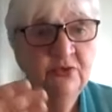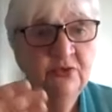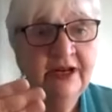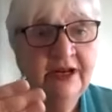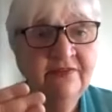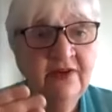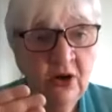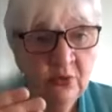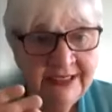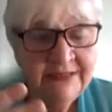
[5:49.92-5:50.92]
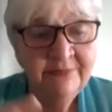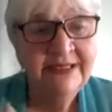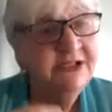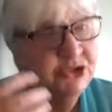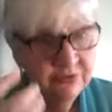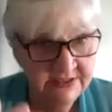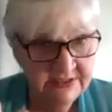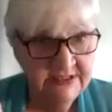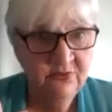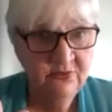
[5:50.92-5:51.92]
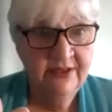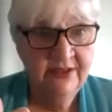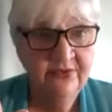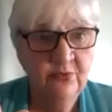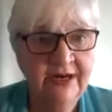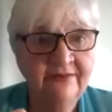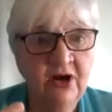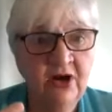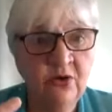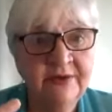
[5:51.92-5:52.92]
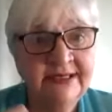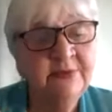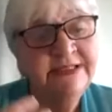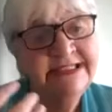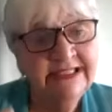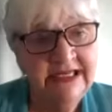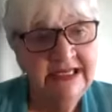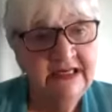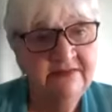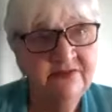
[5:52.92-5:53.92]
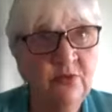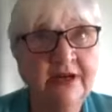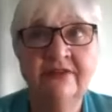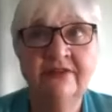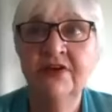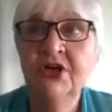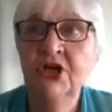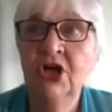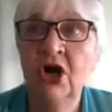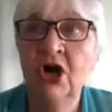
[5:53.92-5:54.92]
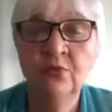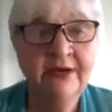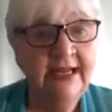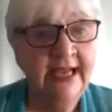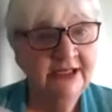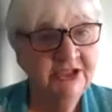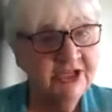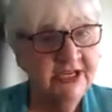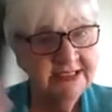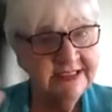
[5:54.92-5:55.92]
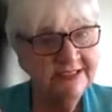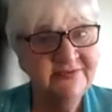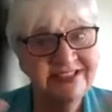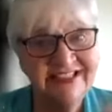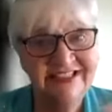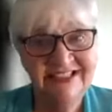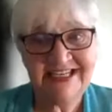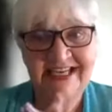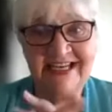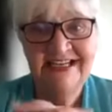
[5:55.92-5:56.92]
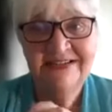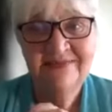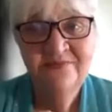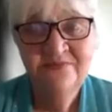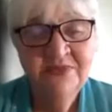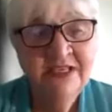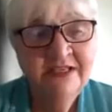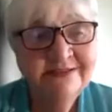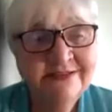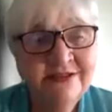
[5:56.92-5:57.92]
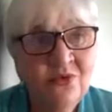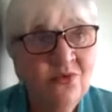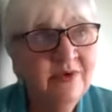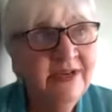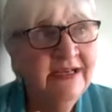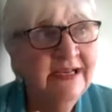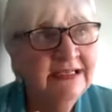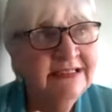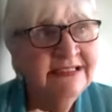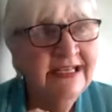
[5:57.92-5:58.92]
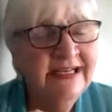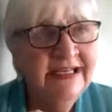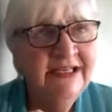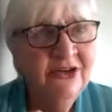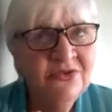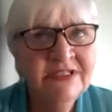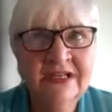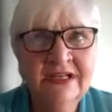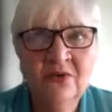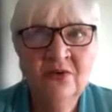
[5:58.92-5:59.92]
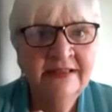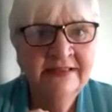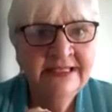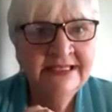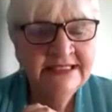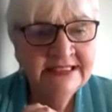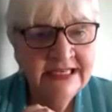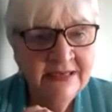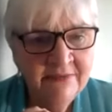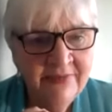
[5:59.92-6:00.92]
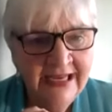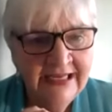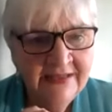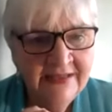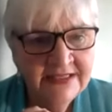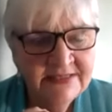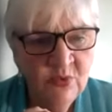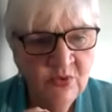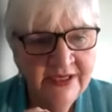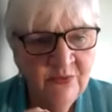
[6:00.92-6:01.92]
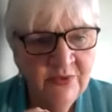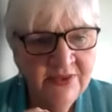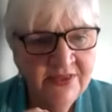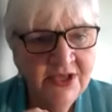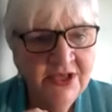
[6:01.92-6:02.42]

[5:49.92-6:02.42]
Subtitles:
what I've already been entrusted with, what I've already received, what I've already had a chance to facilitate. So I said it years ago like this, it's coming back in this morning with